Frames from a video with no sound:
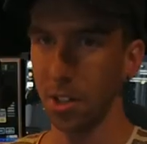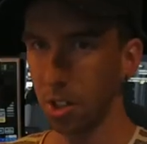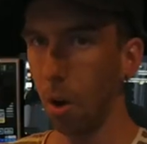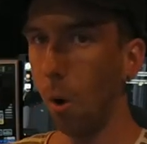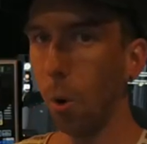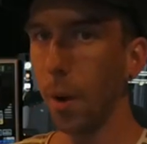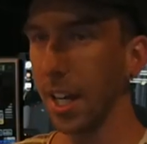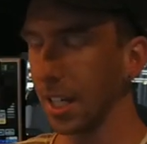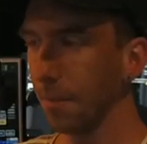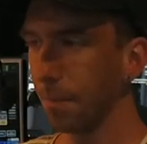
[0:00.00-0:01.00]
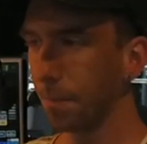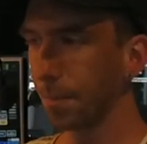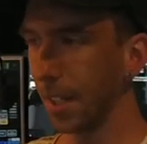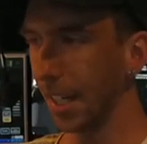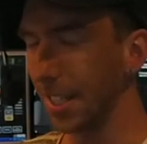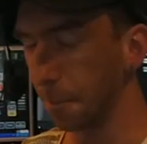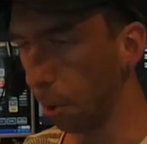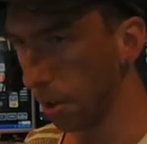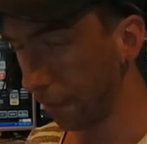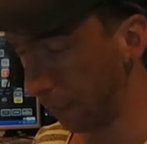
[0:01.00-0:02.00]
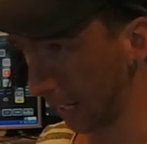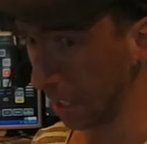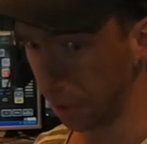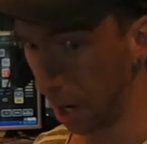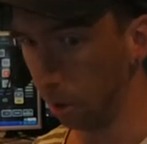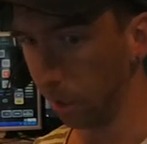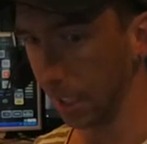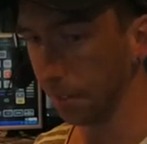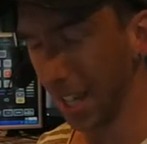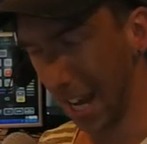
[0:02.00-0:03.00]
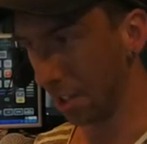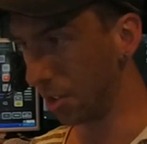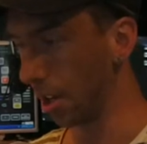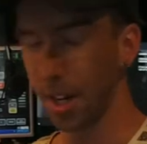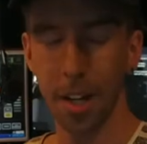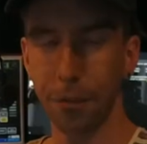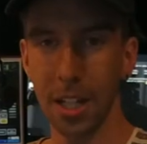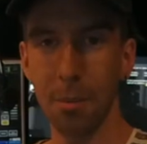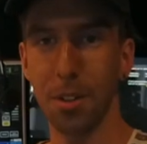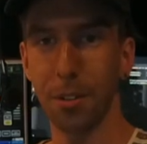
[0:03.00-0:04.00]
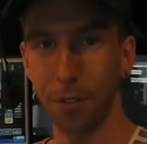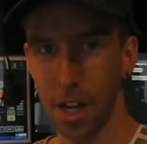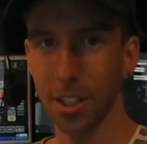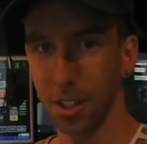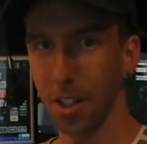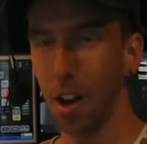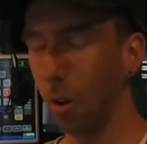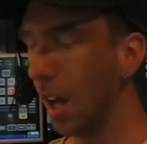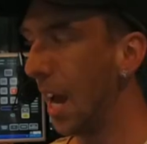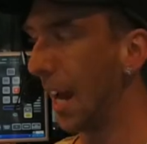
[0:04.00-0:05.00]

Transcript: So already He's brought the fucking doll in, and it's not enough for him to fuck the doll.